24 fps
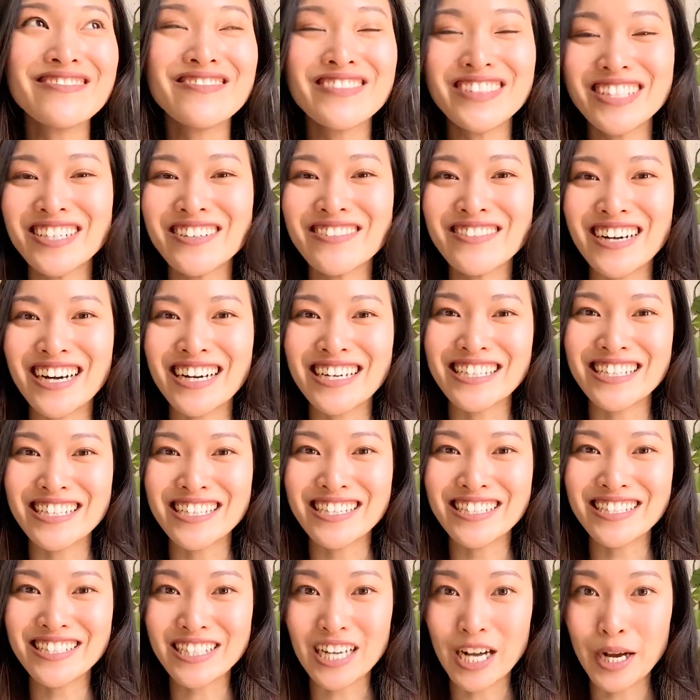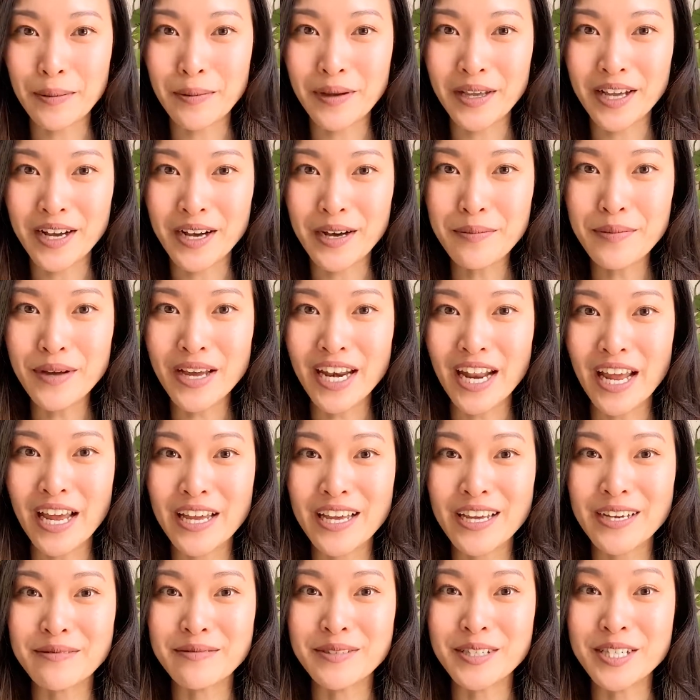video ideas coming up and I
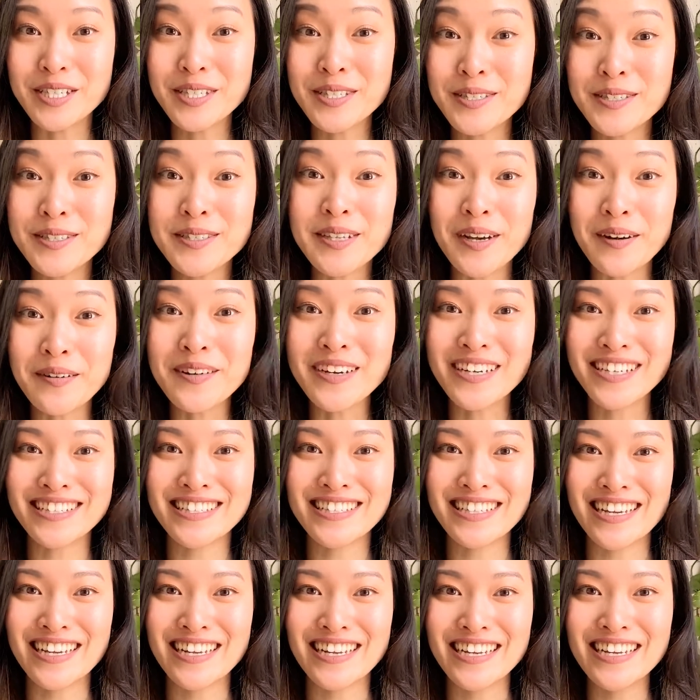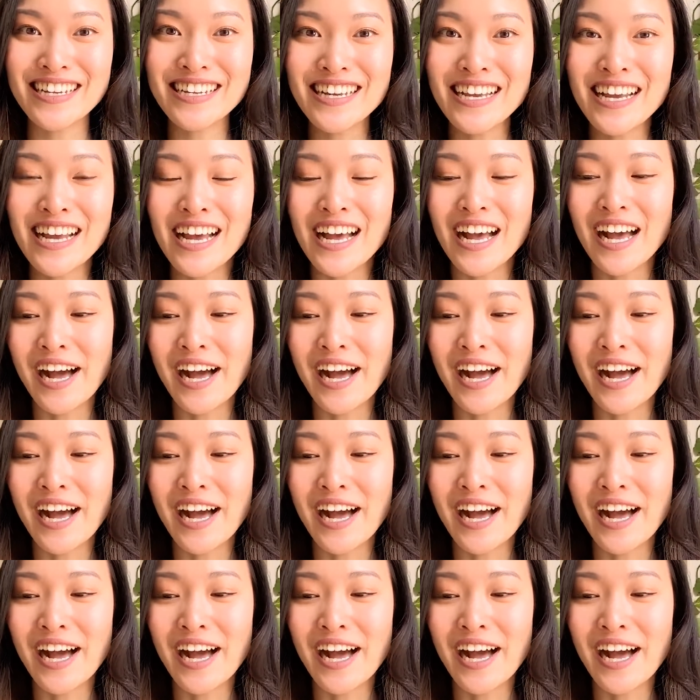am just so excited.